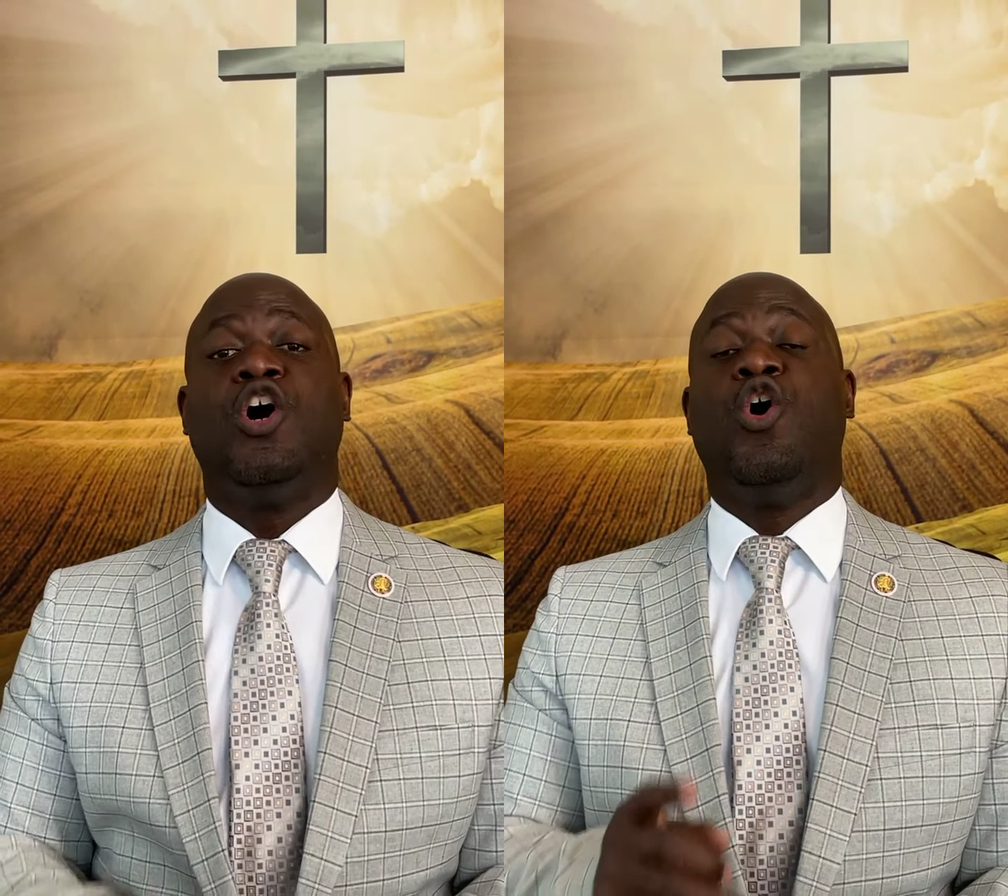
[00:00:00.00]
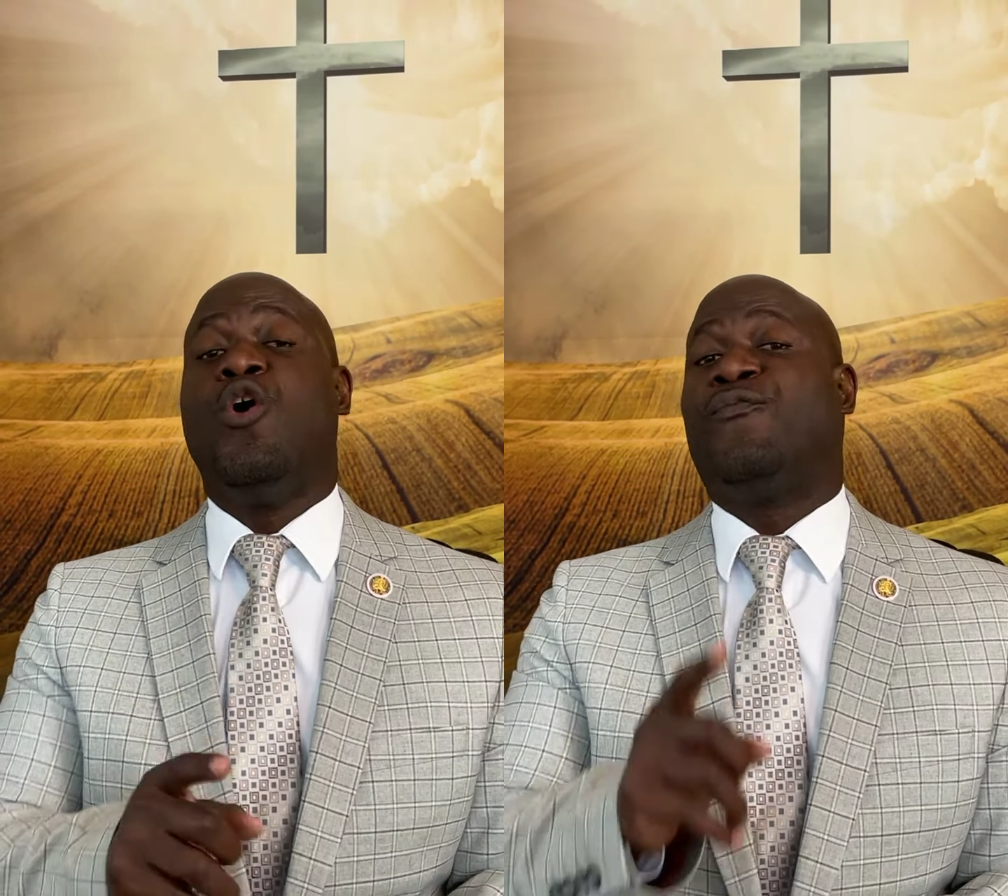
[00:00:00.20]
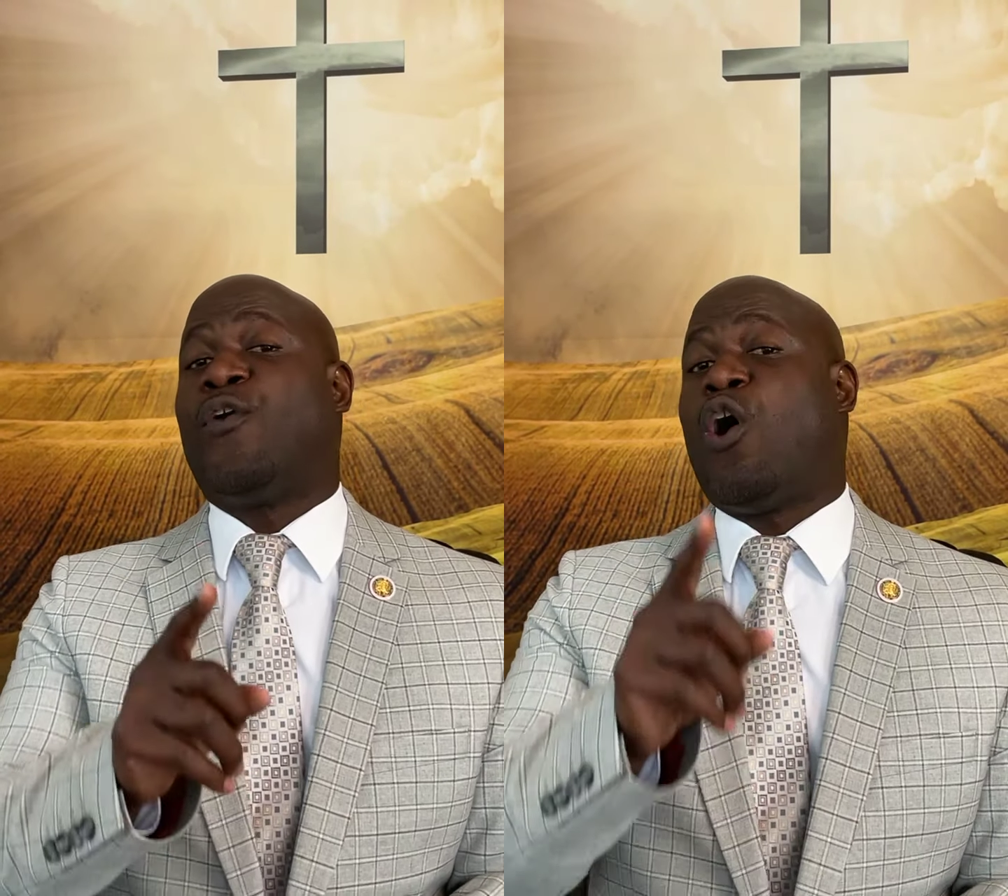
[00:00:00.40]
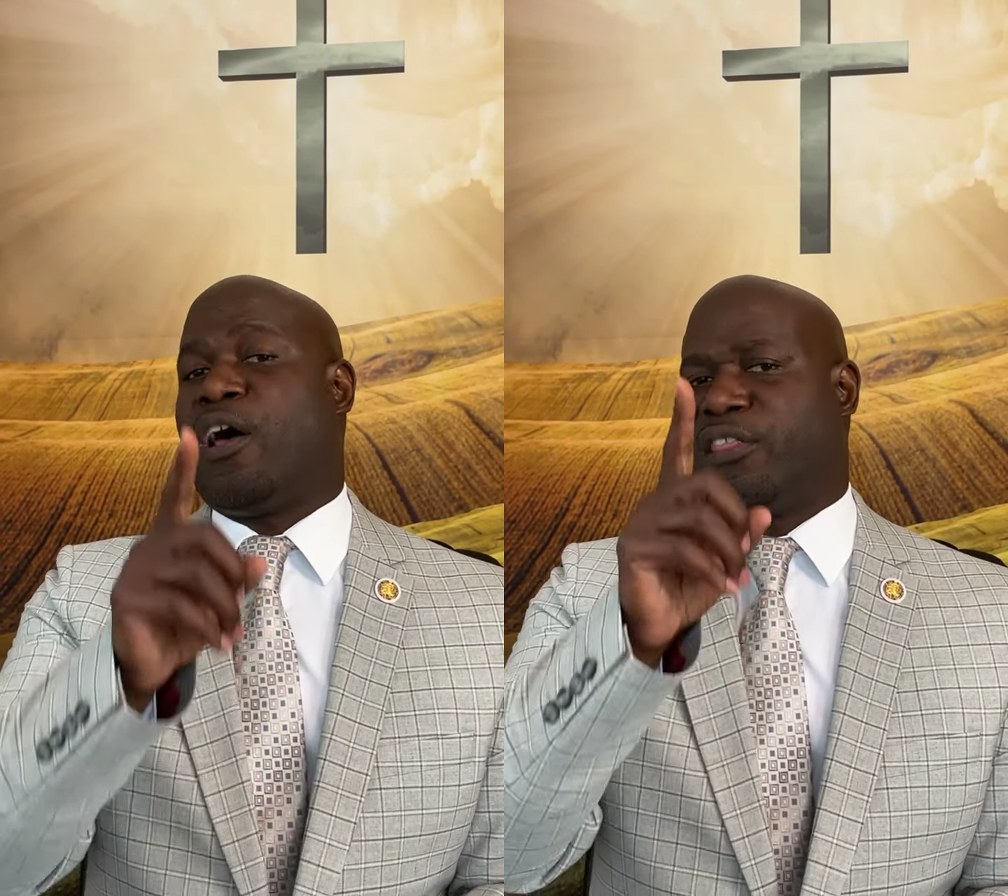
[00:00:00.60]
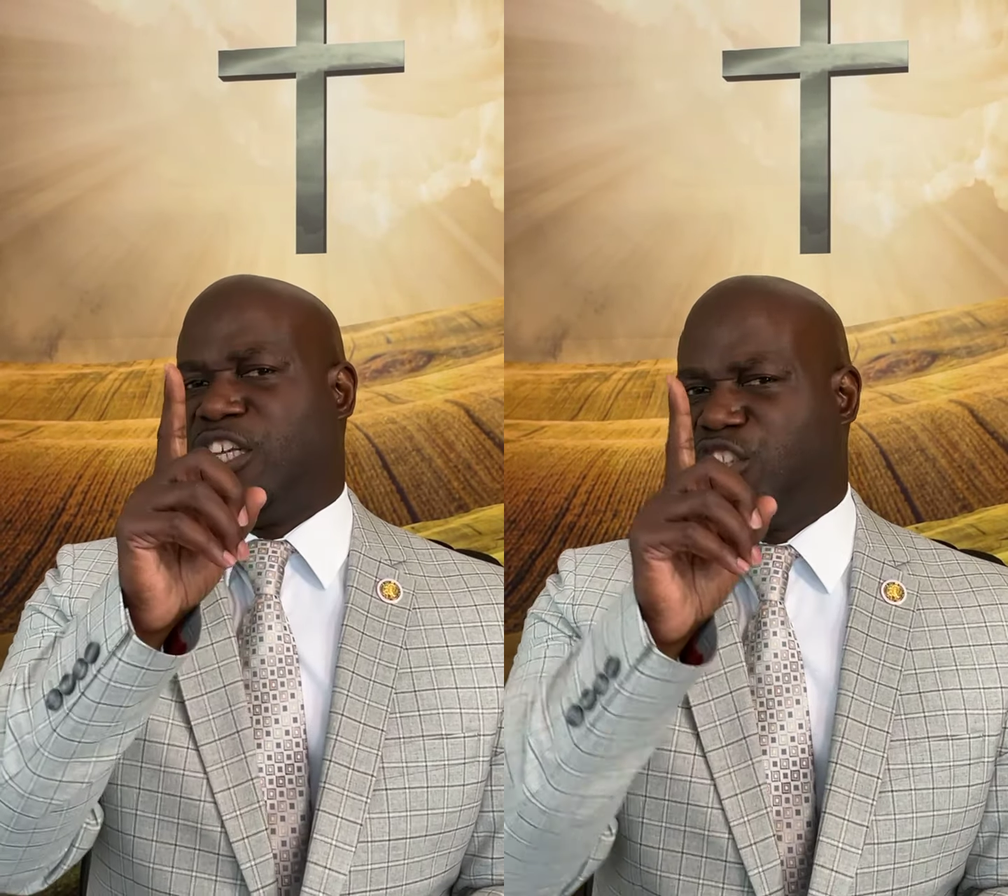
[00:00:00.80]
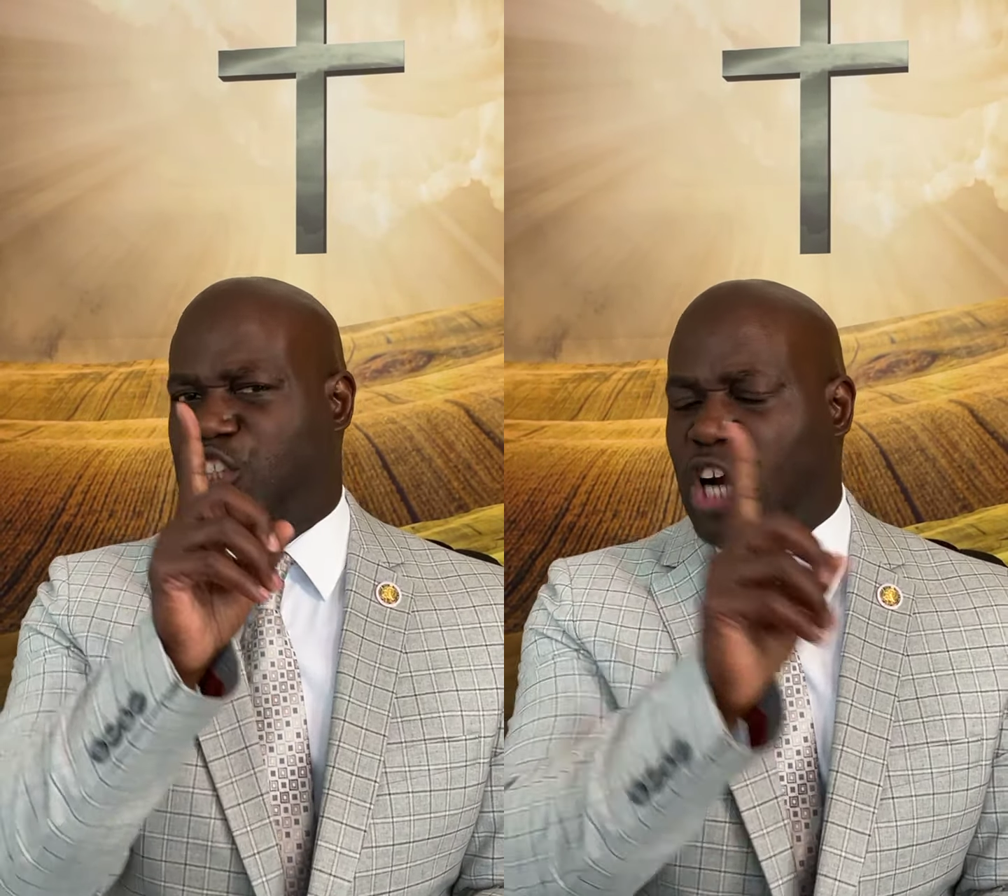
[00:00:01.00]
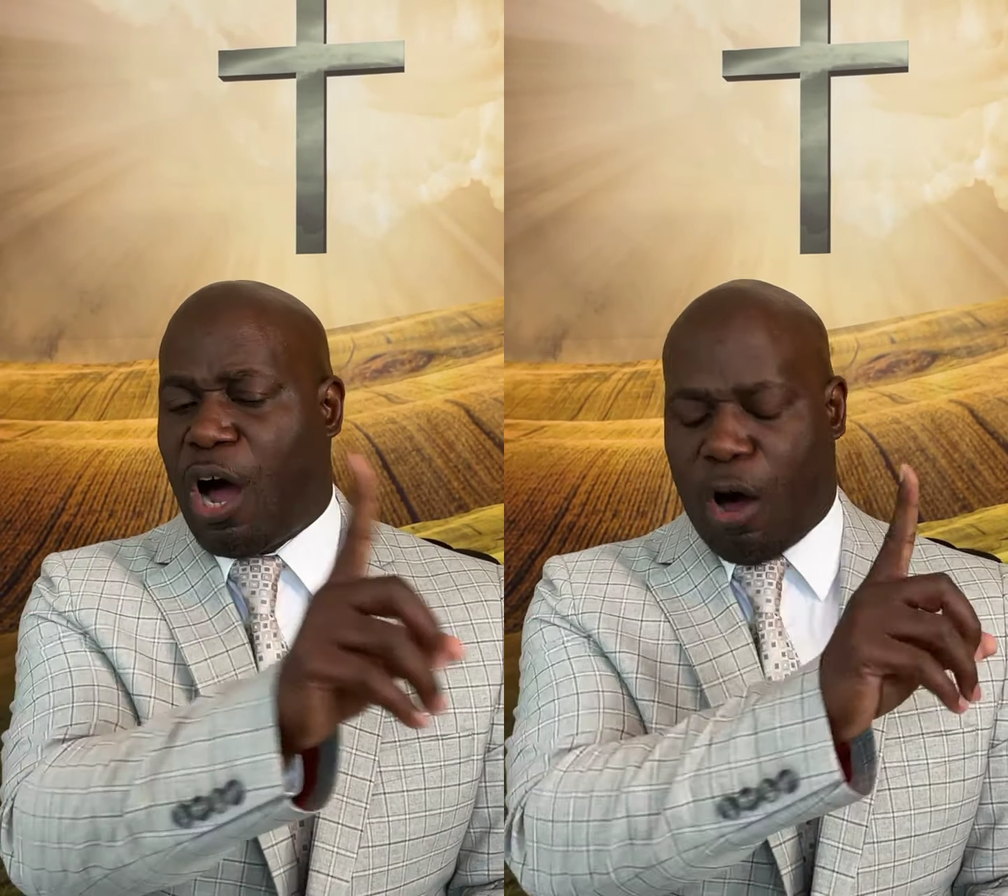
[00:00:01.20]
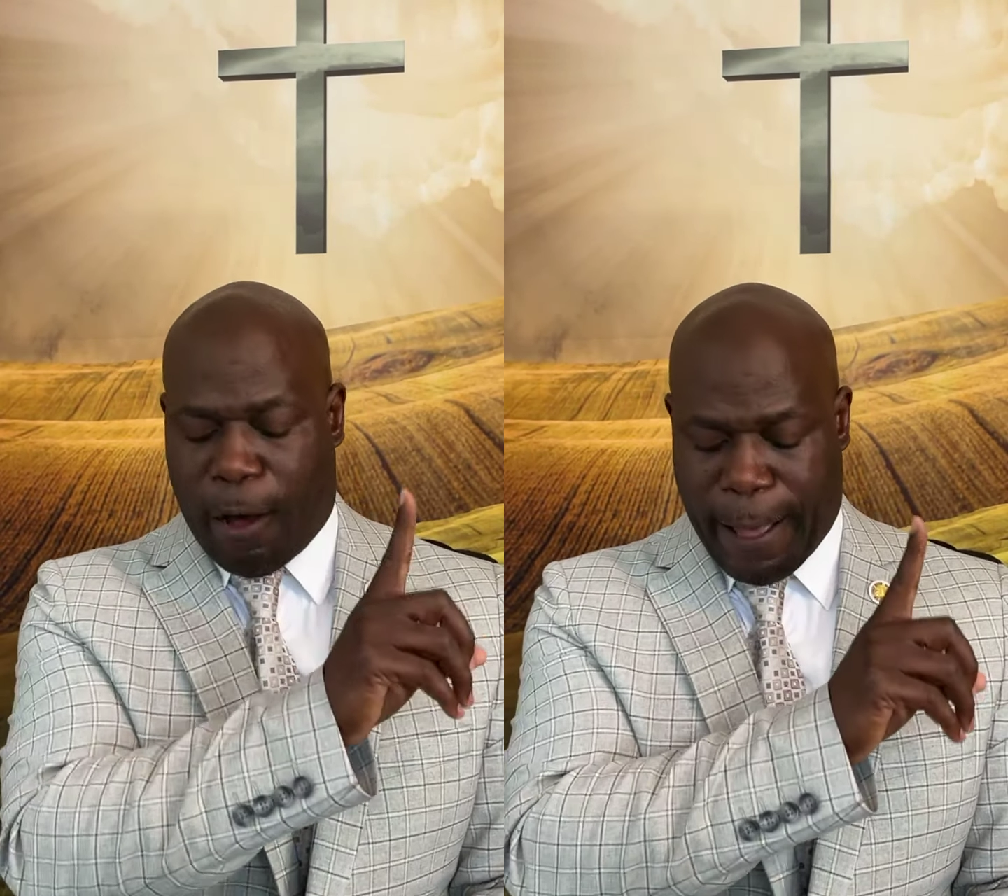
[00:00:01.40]
Who for the
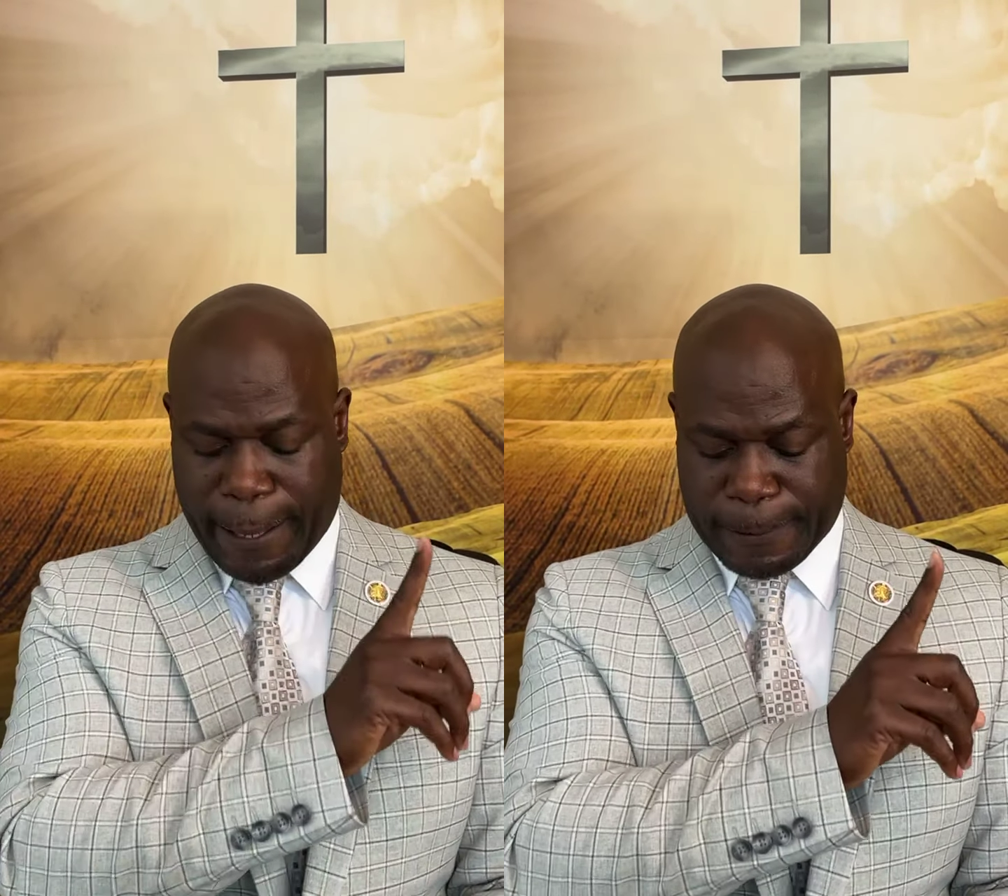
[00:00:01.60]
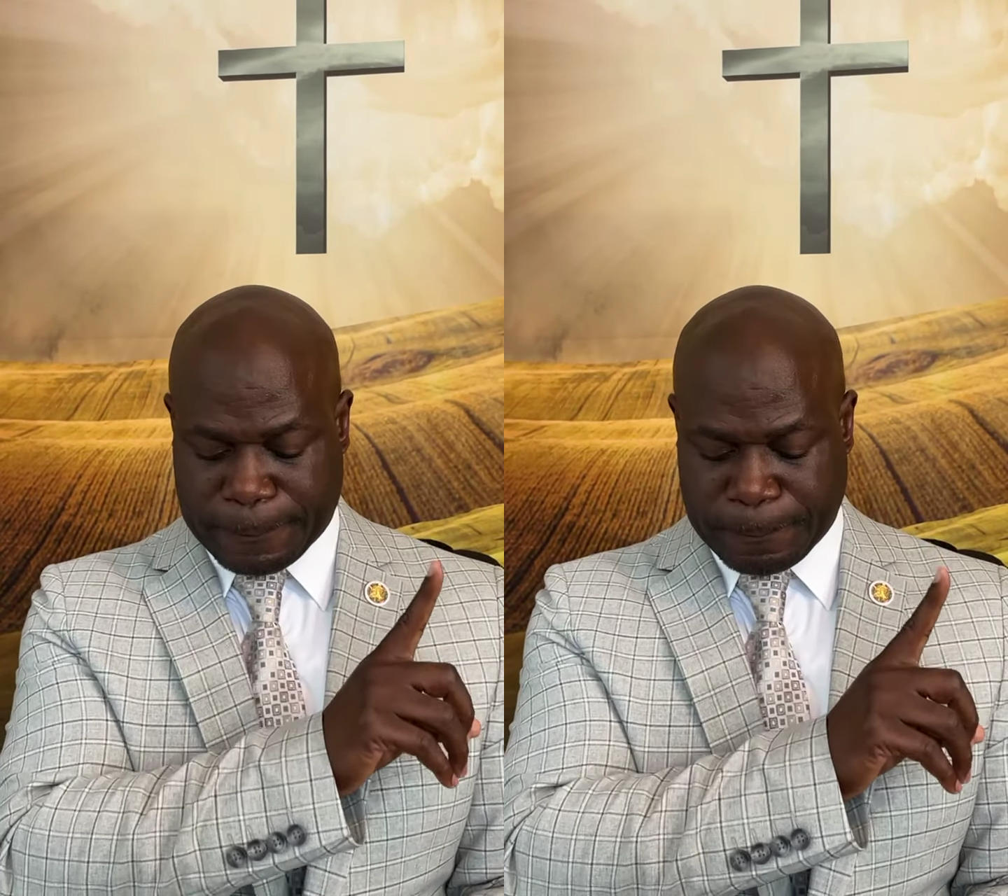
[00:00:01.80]
joy.